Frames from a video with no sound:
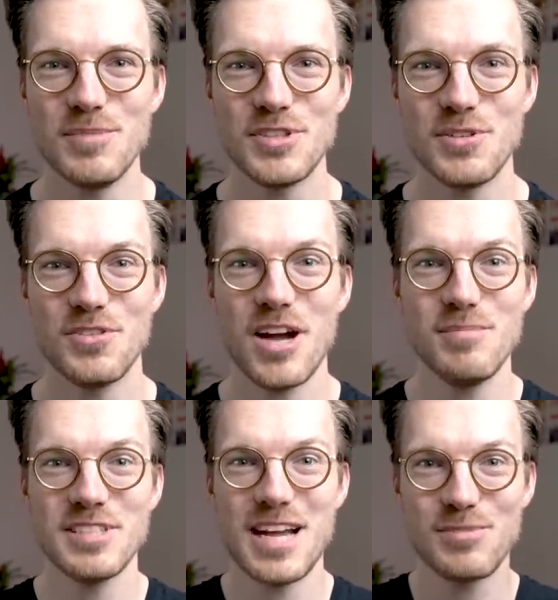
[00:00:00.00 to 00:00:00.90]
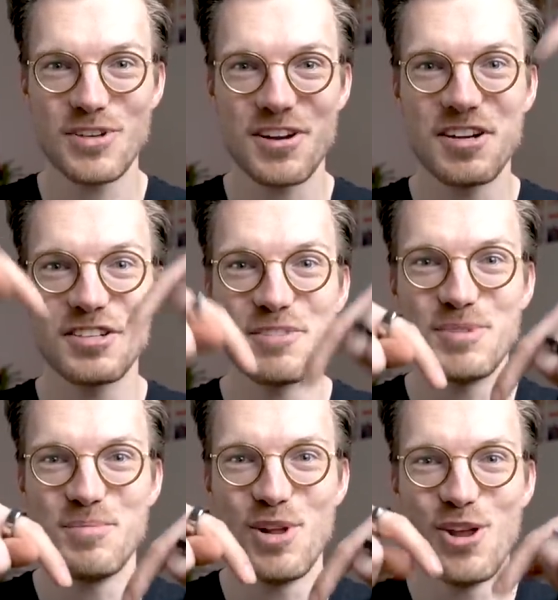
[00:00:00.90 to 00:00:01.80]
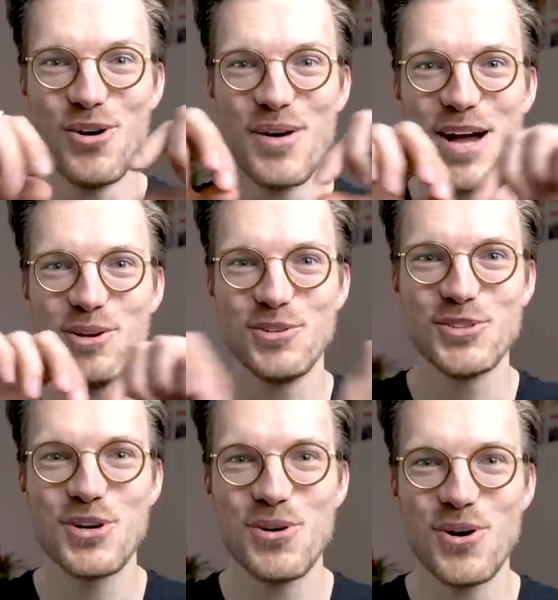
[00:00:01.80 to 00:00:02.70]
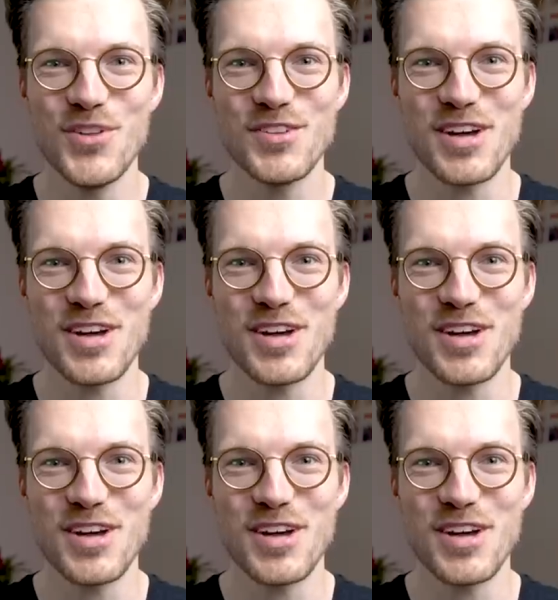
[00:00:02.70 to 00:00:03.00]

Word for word: so timestamps are in the description below and also on the